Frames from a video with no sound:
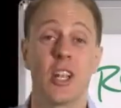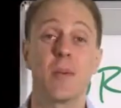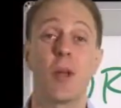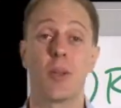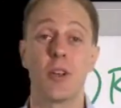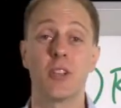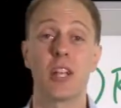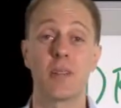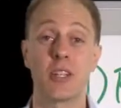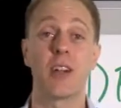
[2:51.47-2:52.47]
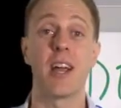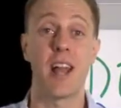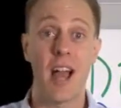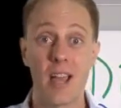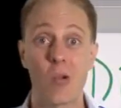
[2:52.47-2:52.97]
Let them know when they do something
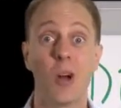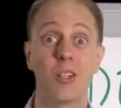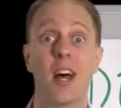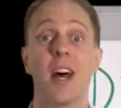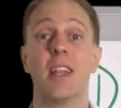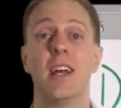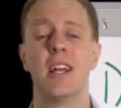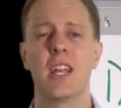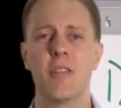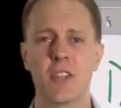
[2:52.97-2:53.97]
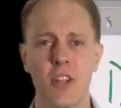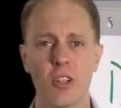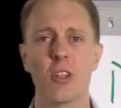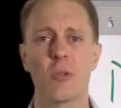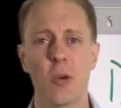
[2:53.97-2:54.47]
great, hey, well done. If it's
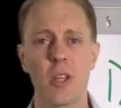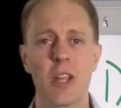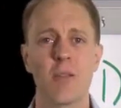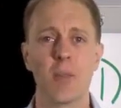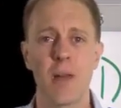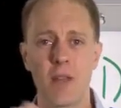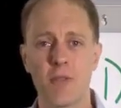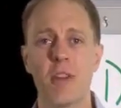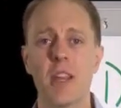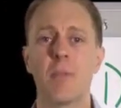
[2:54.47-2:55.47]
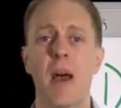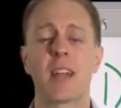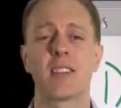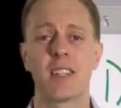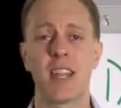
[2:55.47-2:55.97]
not doing well, you give them that
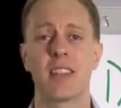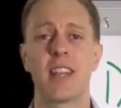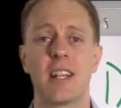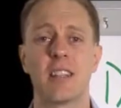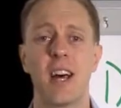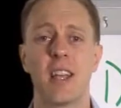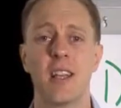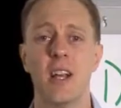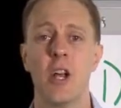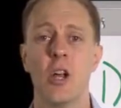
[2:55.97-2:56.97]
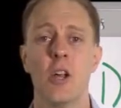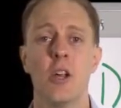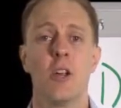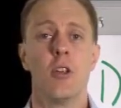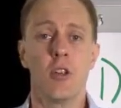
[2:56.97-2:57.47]
feedback to get that done.
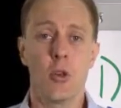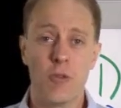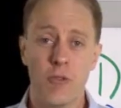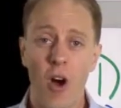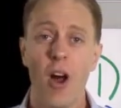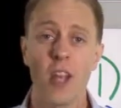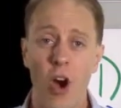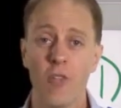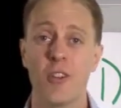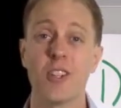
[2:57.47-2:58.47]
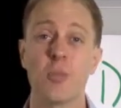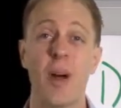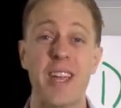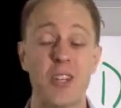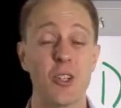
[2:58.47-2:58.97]
You'll find often just
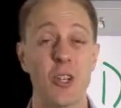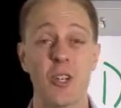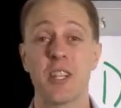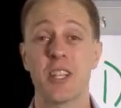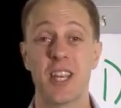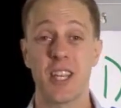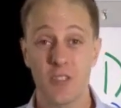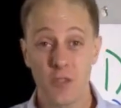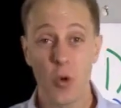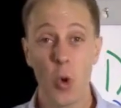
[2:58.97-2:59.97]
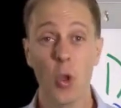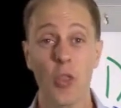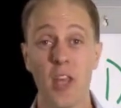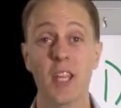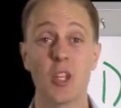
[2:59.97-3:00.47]
by introducing these four
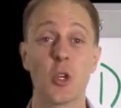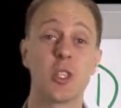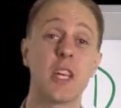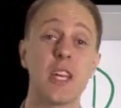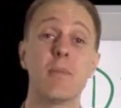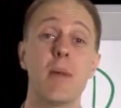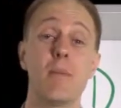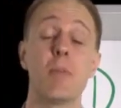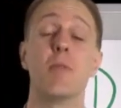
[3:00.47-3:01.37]
things, your team member